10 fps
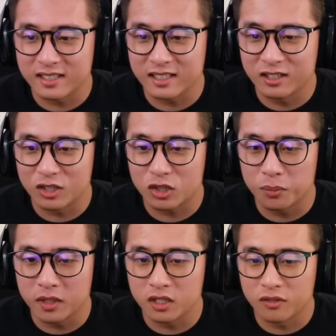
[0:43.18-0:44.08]
see there's
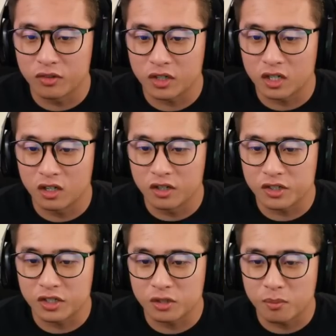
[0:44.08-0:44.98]
so many different
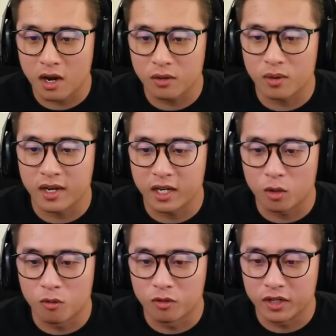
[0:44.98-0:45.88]
colors there's mine right
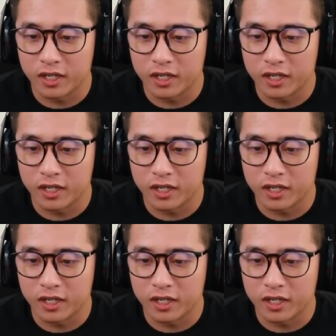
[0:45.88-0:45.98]
over